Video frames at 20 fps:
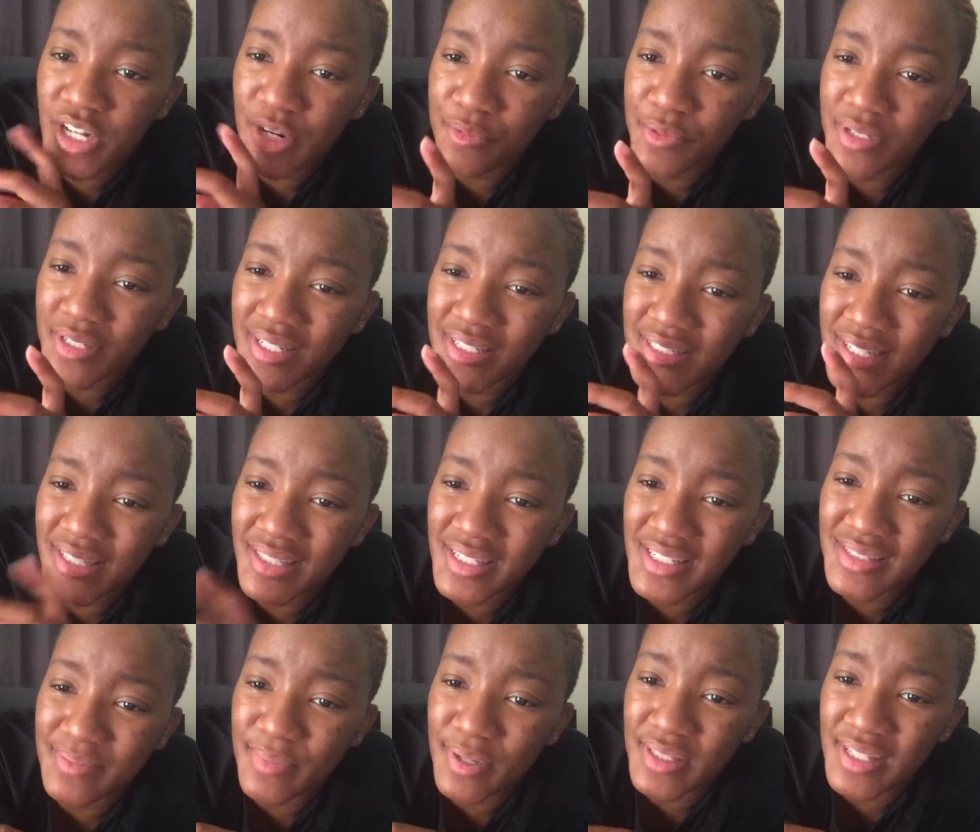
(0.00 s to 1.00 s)
I realized like
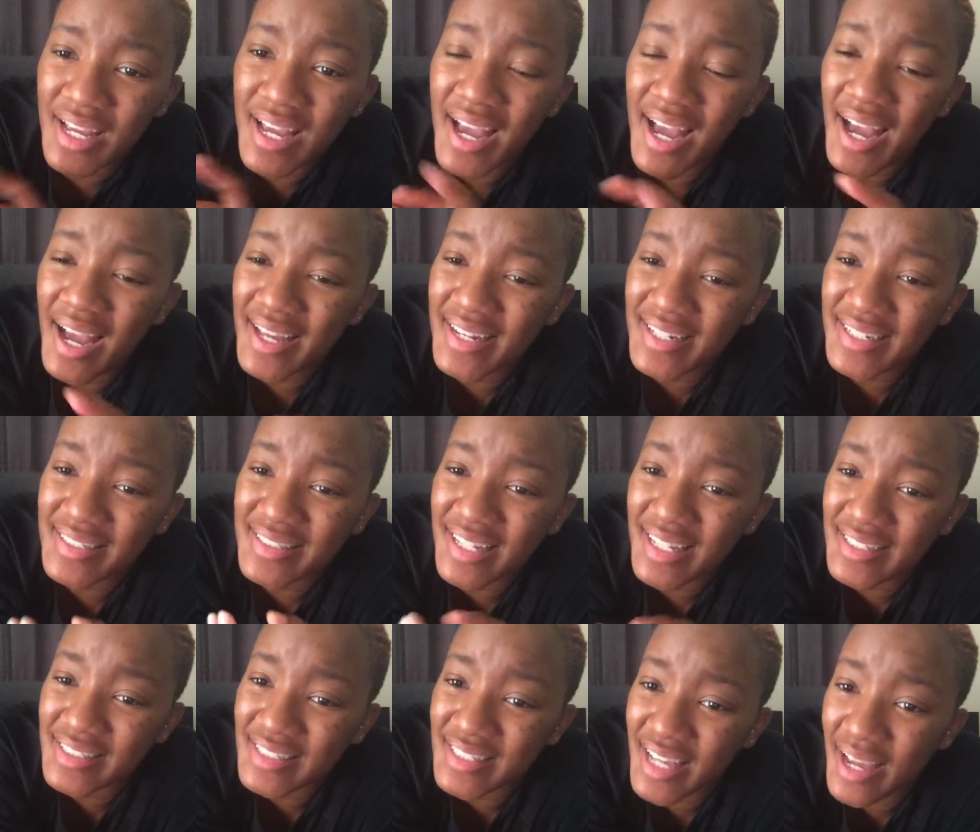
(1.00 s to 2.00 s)
this month I did
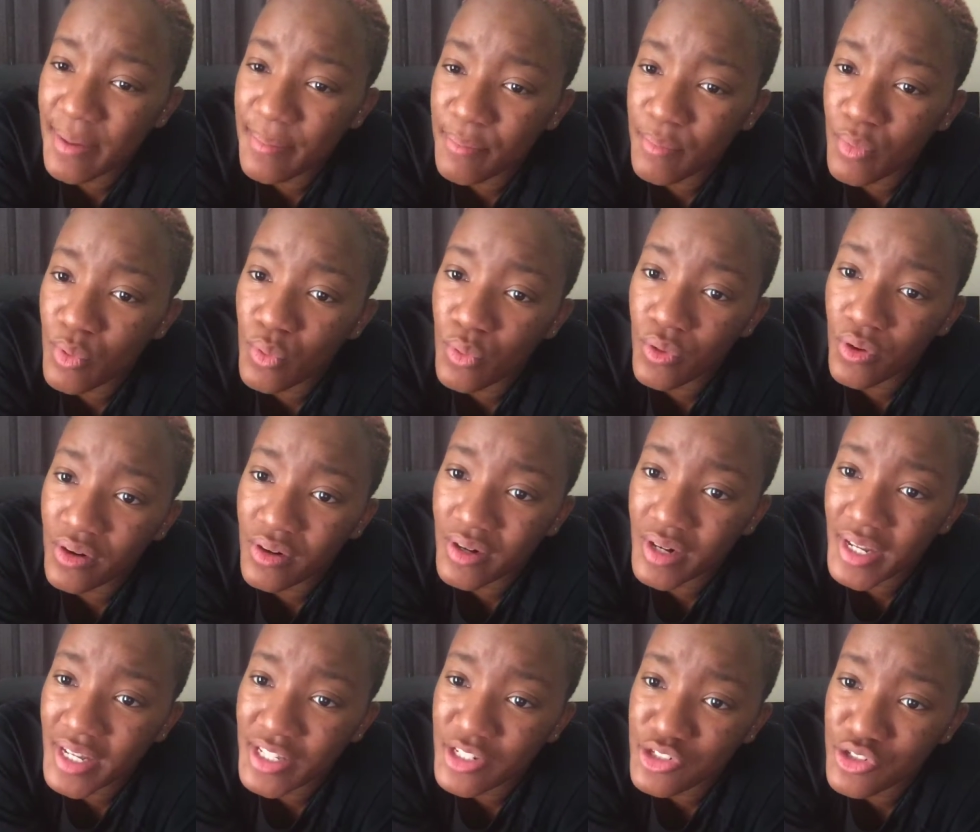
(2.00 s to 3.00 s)
tend to get more
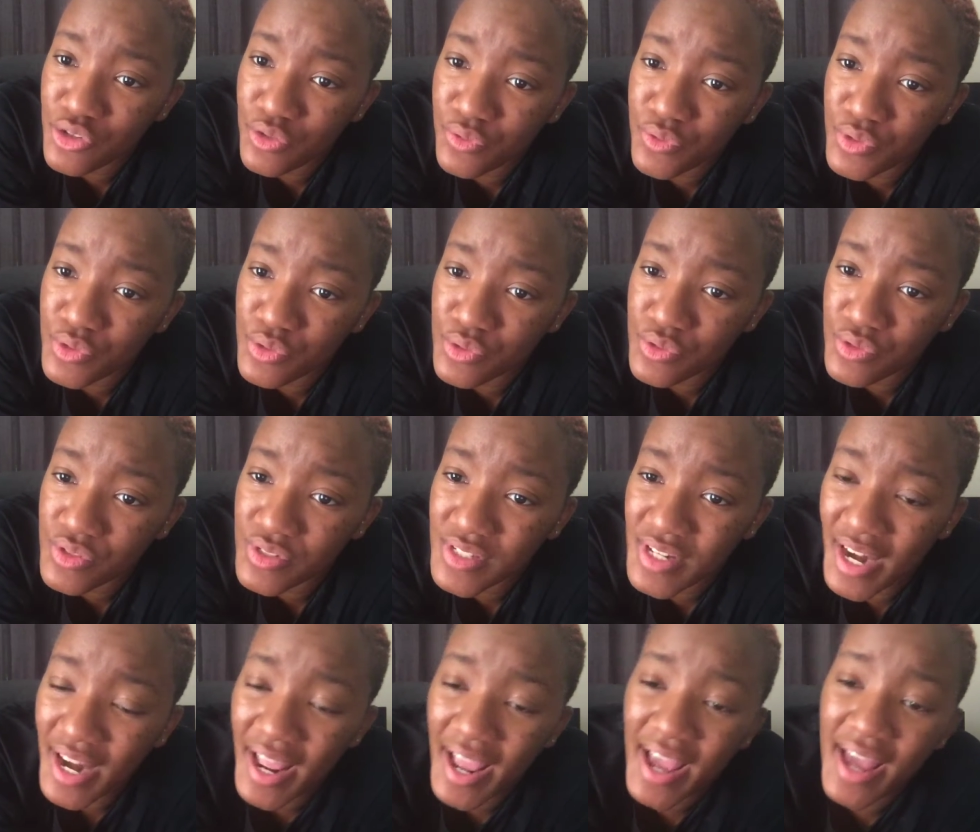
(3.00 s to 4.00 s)
interviews
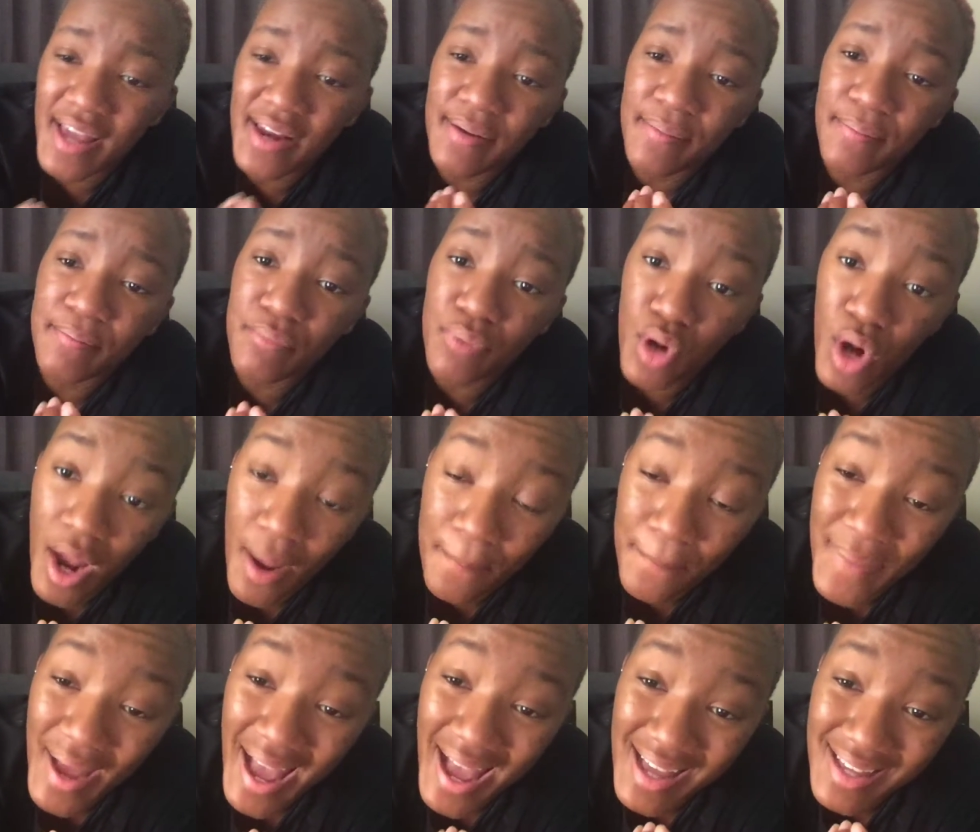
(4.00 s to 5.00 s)
than I had in
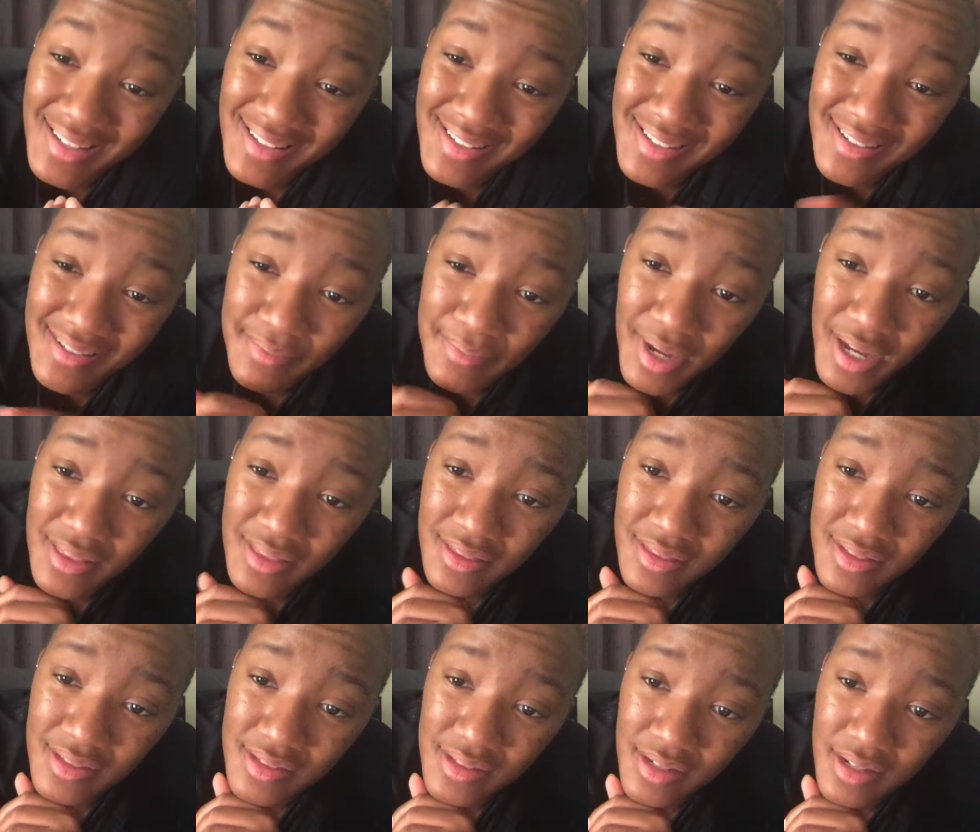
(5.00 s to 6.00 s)
past
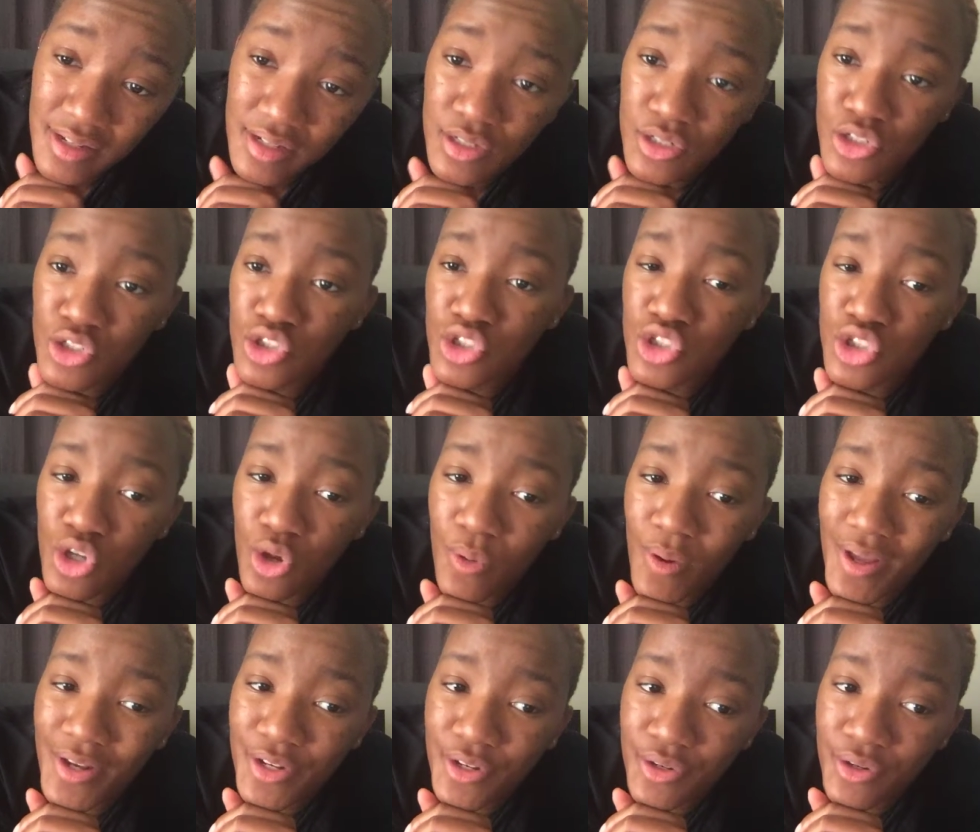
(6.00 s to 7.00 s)
months,
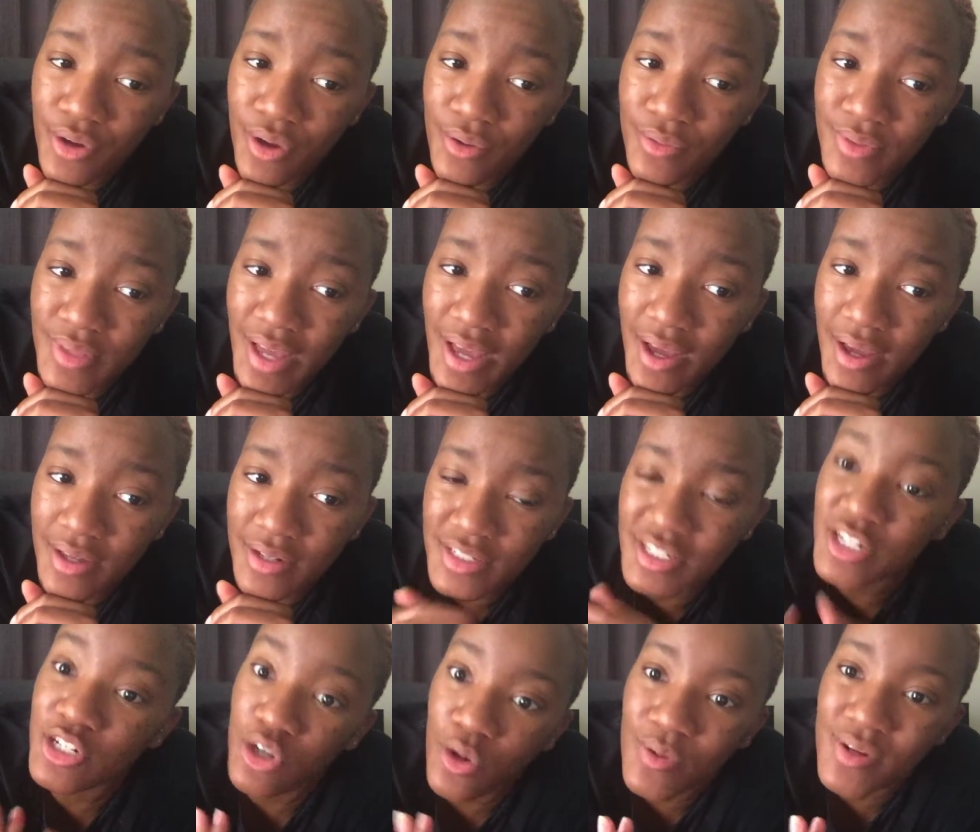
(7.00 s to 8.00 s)
so I did
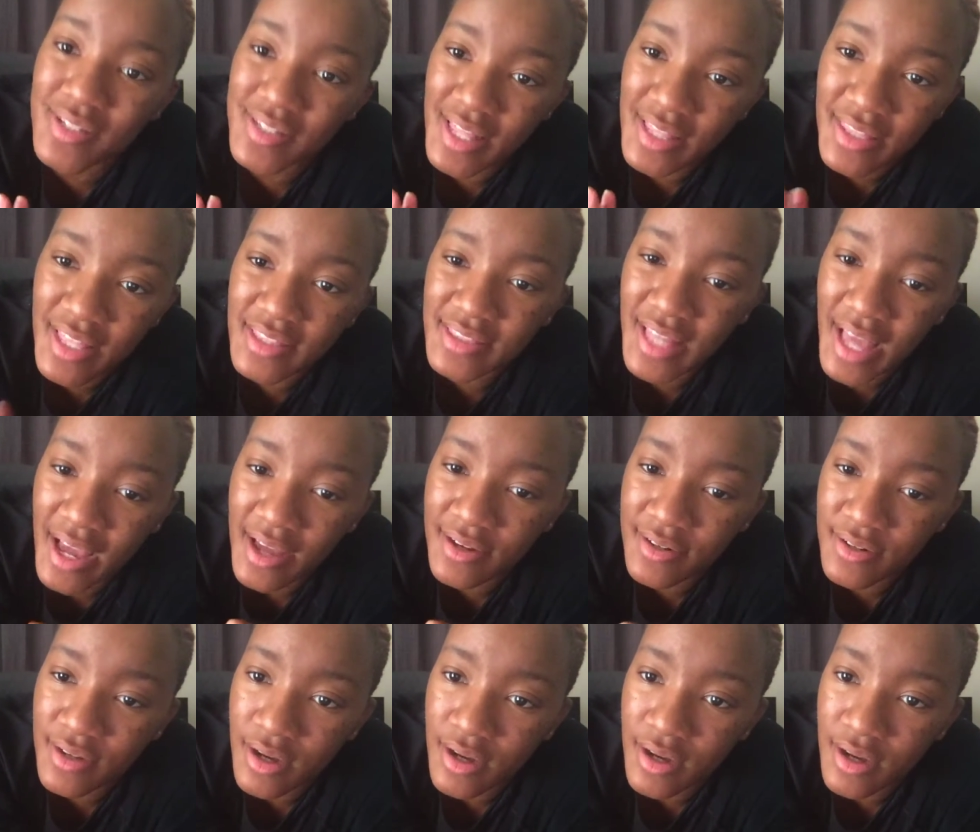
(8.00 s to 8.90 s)
notice that